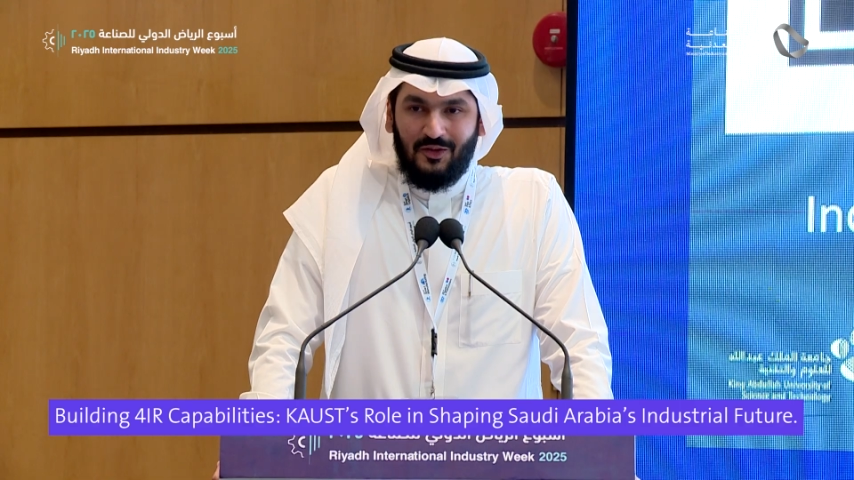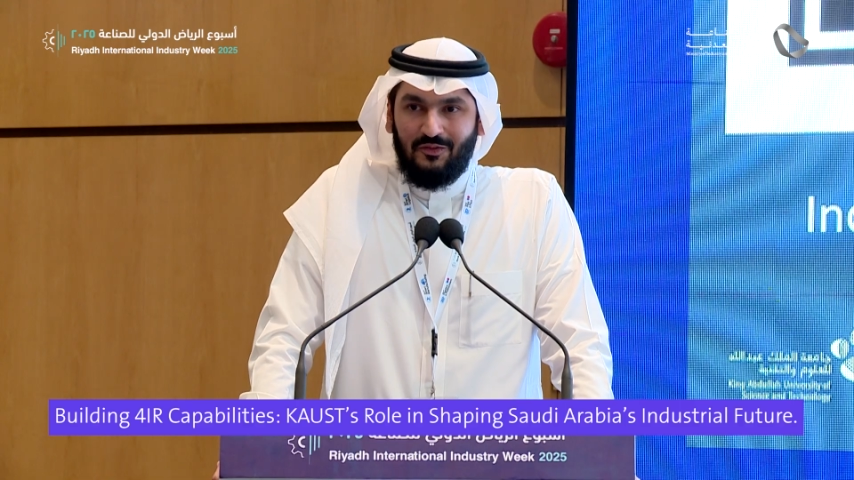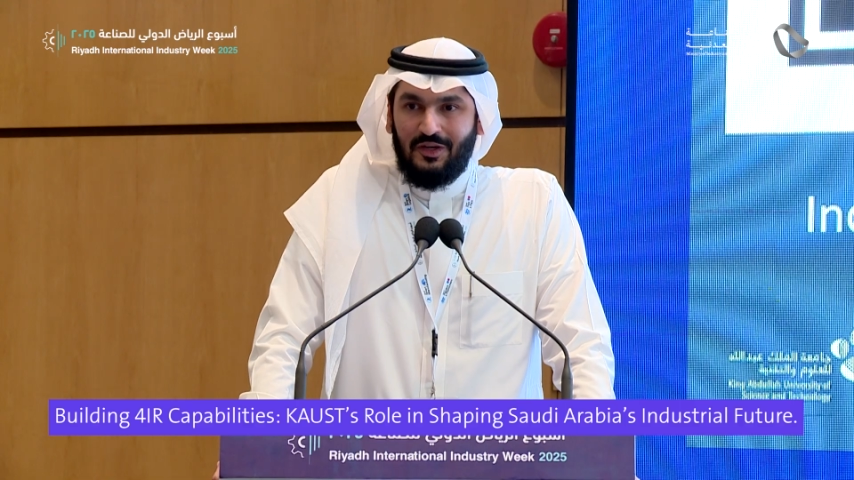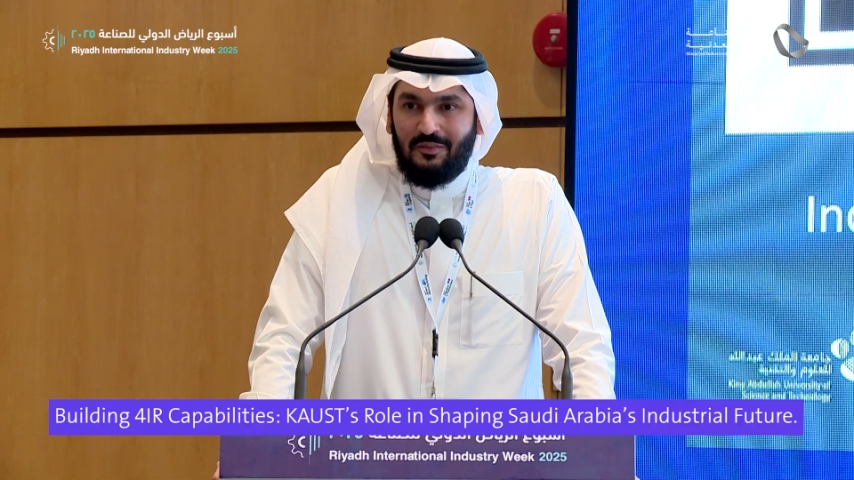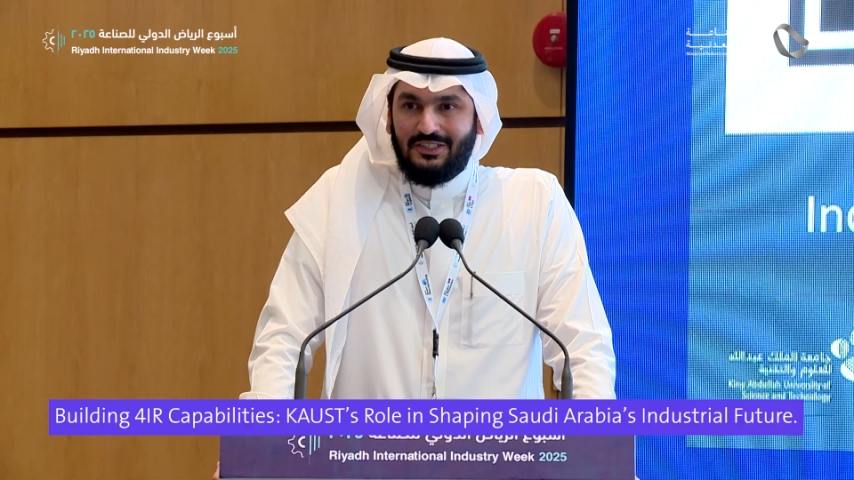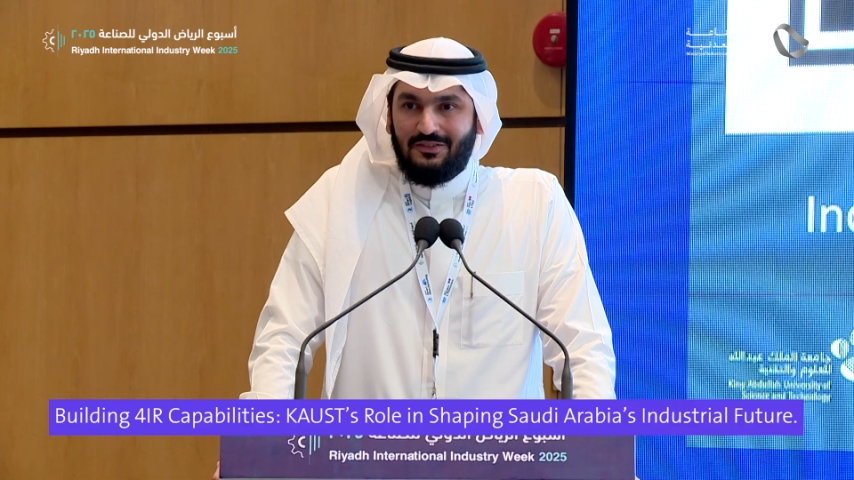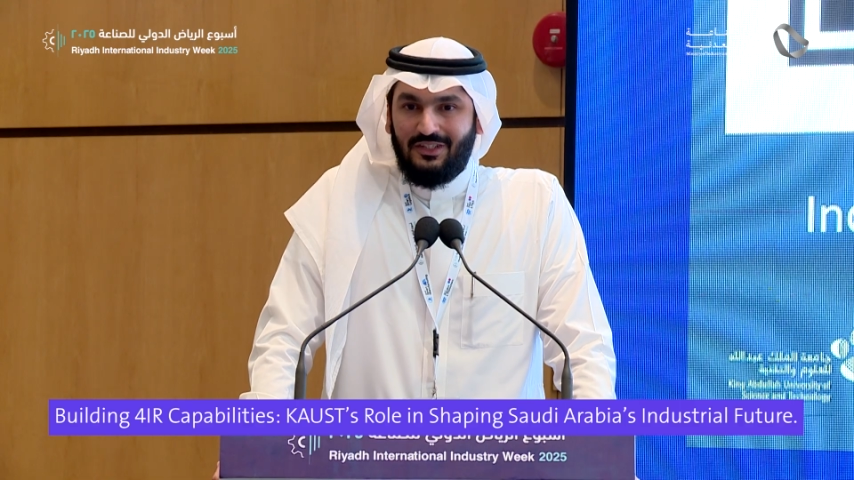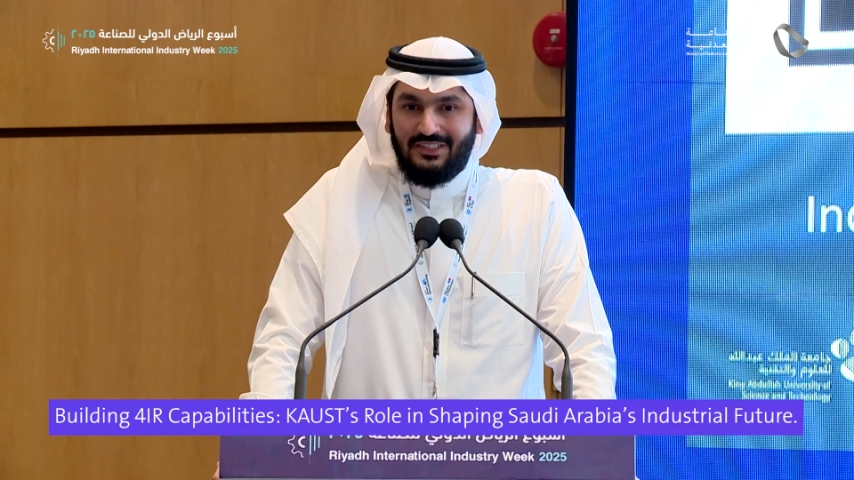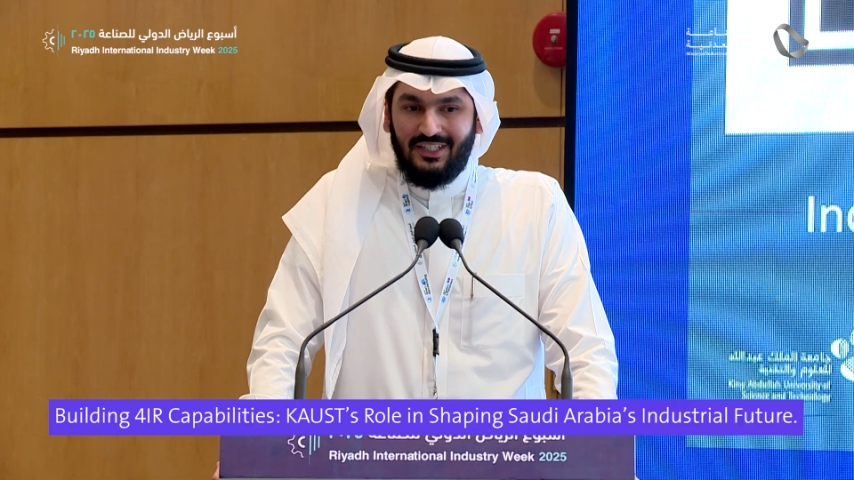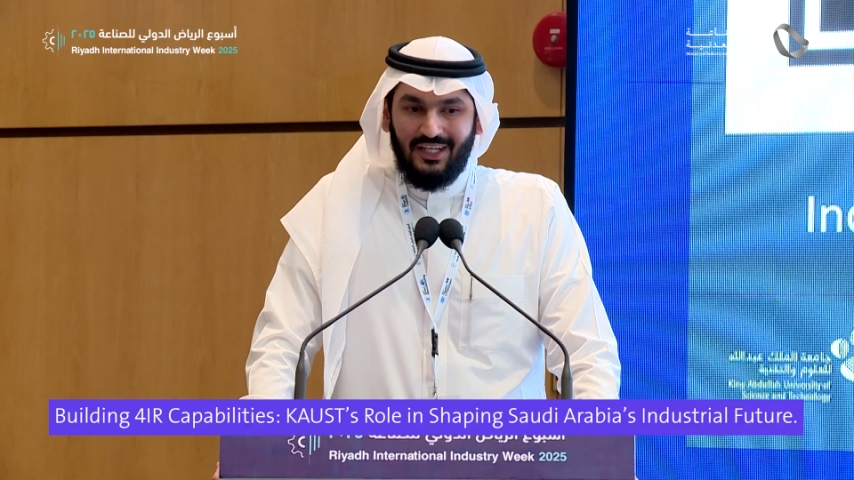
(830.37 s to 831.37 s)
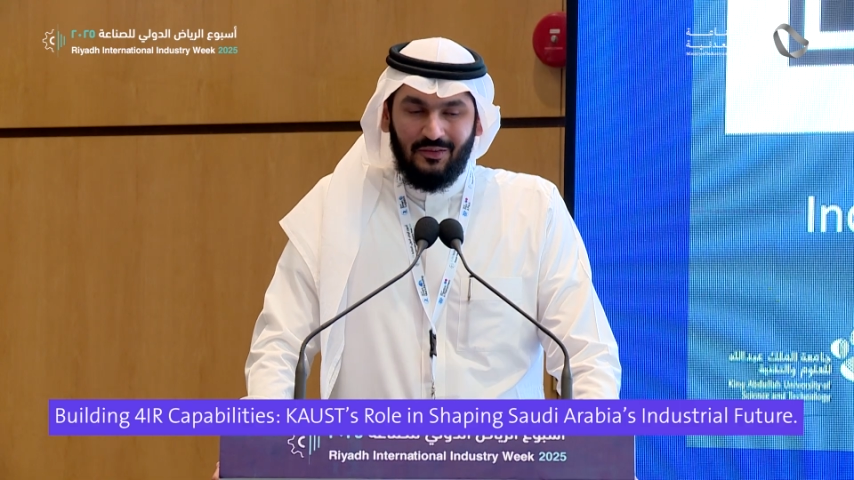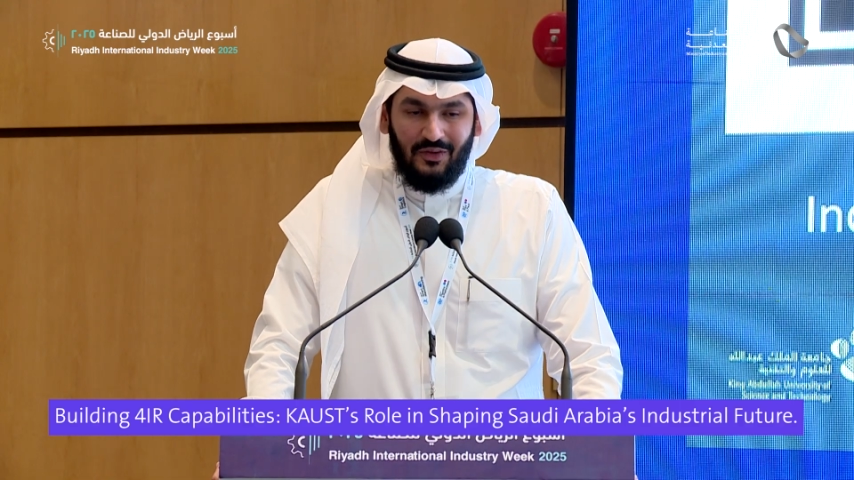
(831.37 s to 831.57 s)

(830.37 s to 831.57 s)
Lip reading: you very much for listening.